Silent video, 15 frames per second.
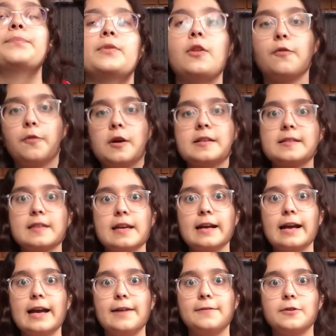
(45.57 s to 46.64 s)
First thing
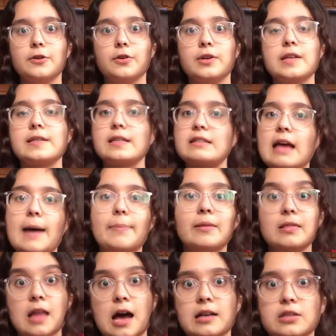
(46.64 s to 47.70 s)
I ever noticed, this happened
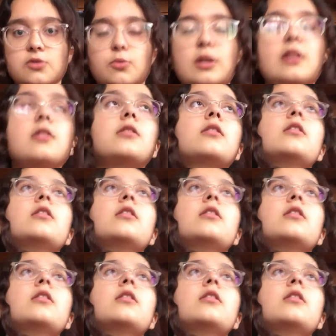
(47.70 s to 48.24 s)
last week,